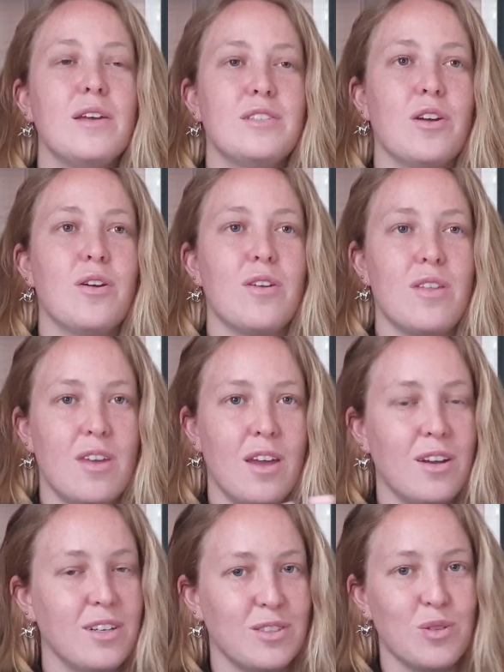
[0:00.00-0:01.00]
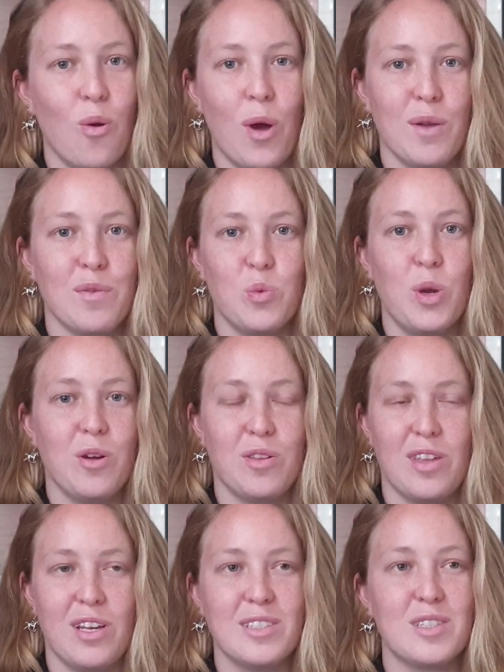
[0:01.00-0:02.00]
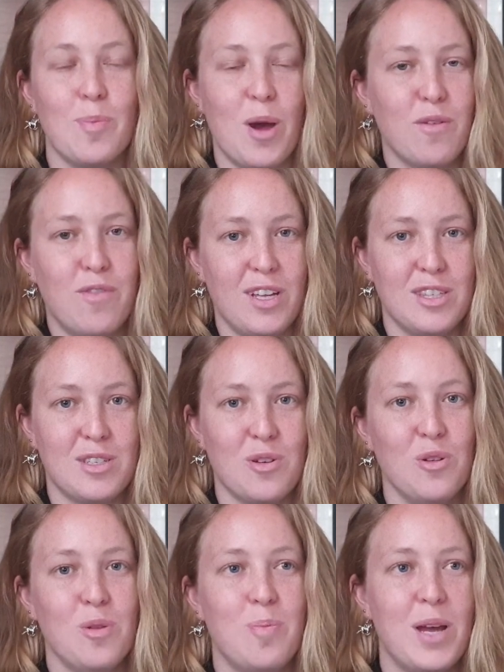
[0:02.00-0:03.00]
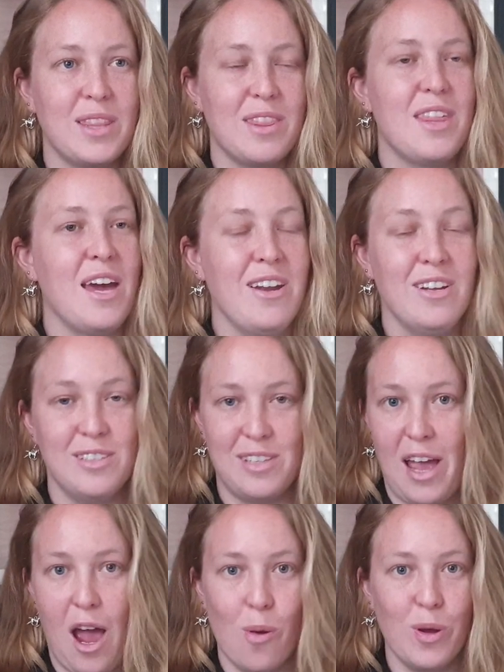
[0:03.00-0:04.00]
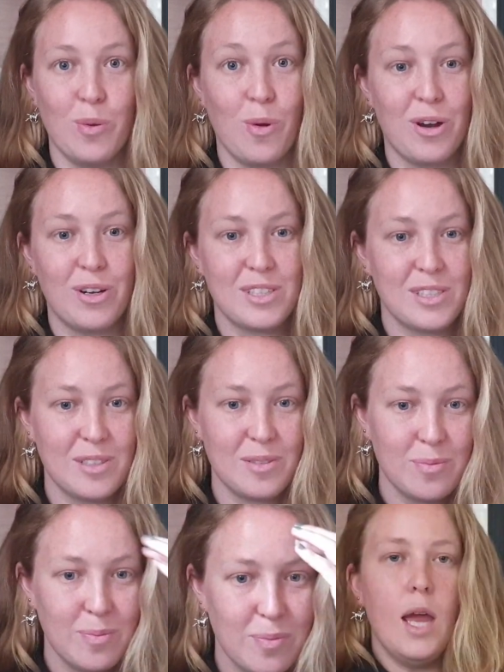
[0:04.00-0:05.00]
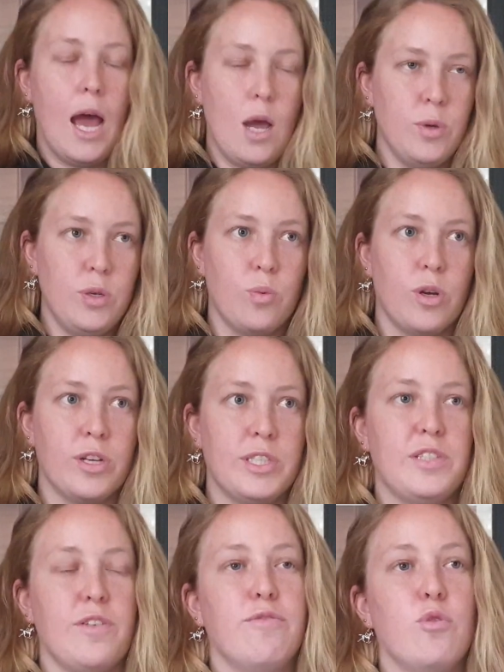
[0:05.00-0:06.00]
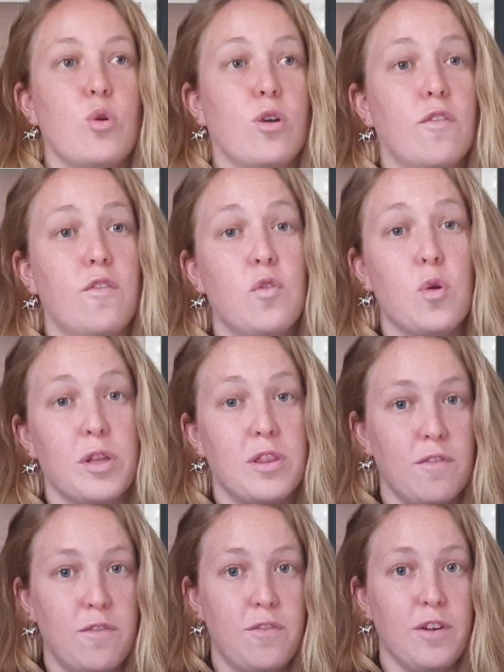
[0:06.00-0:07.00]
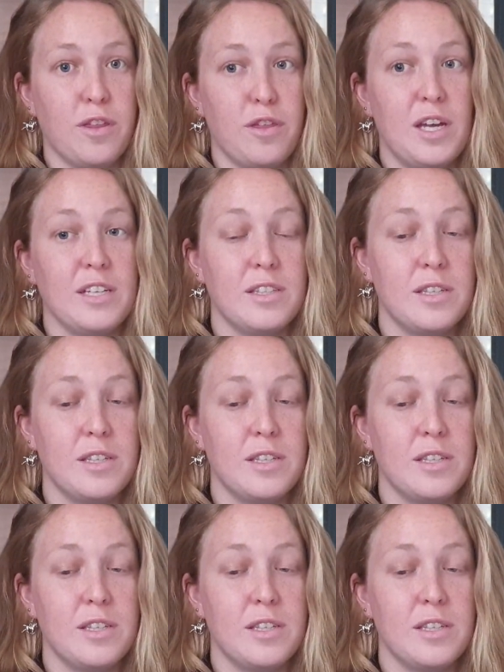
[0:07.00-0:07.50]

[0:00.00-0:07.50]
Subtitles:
So it is one of the weird things about vet school, but that is how it works. How it works for 4th, 5th, and